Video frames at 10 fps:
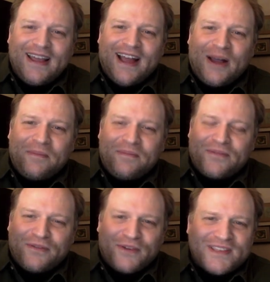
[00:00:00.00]

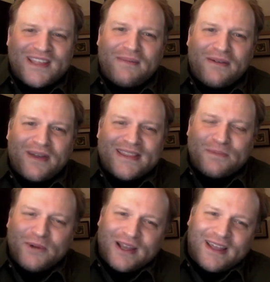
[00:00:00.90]
The first time I read this
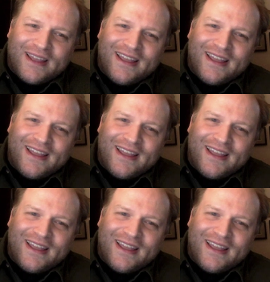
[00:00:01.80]
book,